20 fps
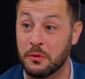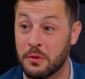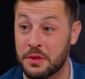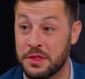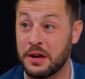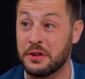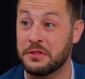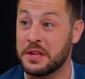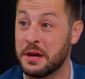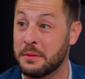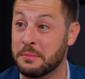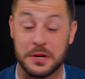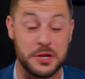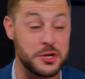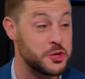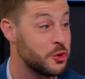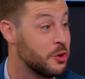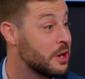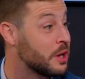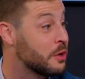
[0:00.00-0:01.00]
without them
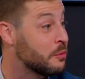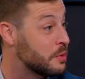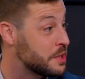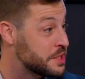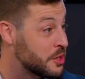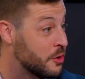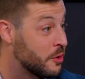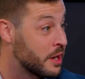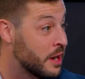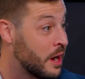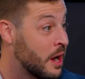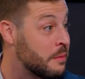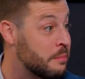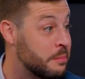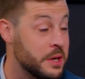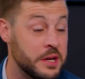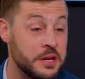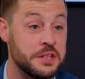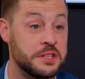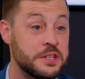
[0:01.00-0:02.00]
controlling what's going on,
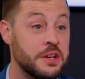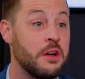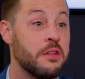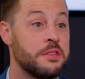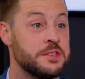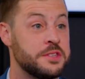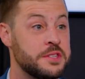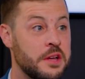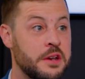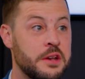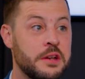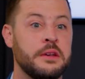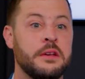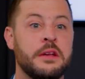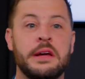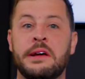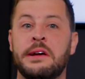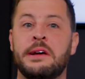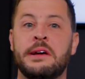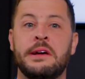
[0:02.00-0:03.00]
because all of a sudden,
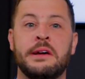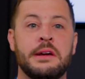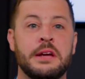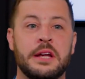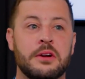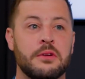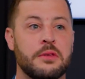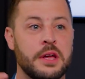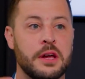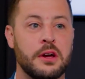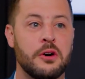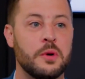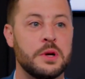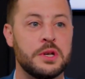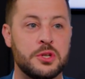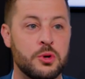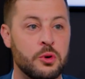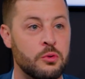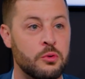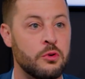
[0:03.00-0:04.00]
they go
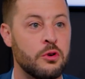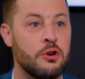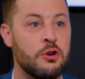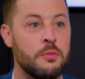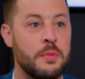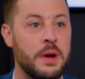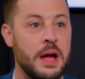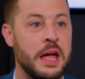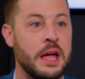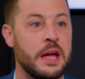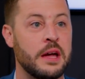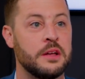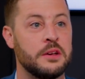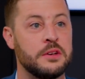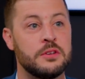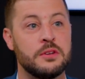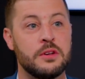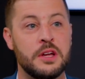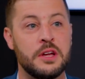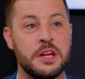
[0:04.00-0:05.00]
into a room
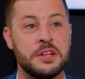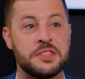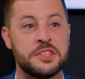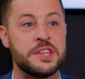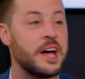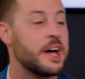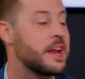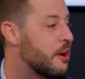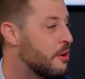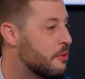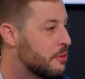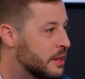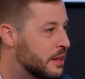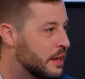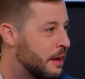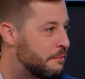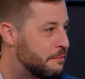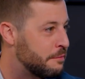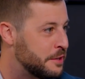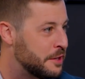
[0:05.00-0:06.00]
and it's not how they
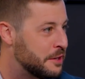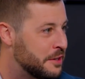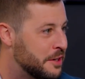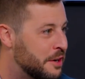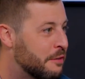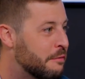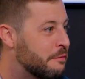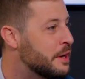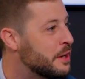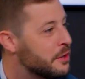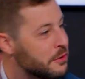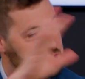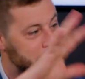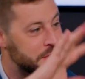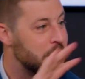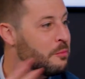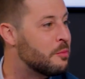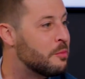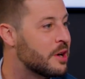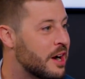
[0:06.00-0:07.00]
left it. Video's
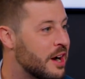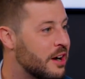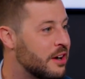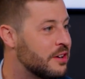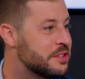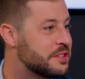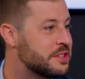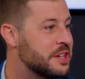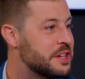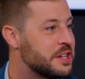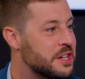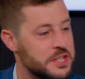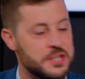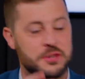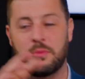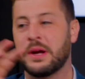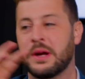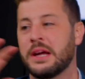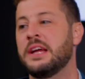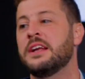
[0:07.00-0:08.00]
somewhere else, it doesn't
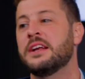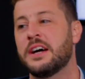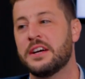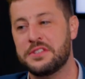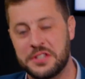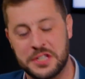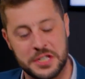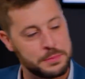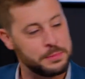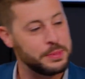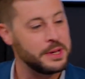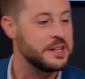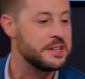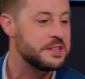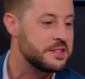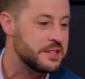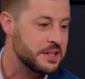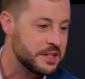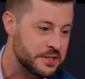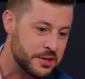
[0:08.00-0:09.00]
recognize
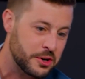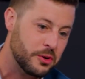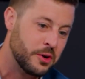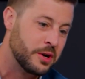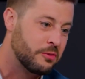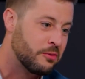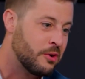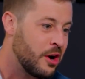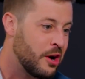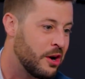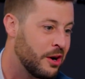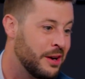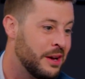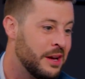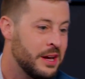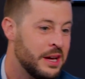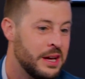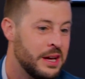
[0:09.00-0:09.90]
displays, things are going wrong.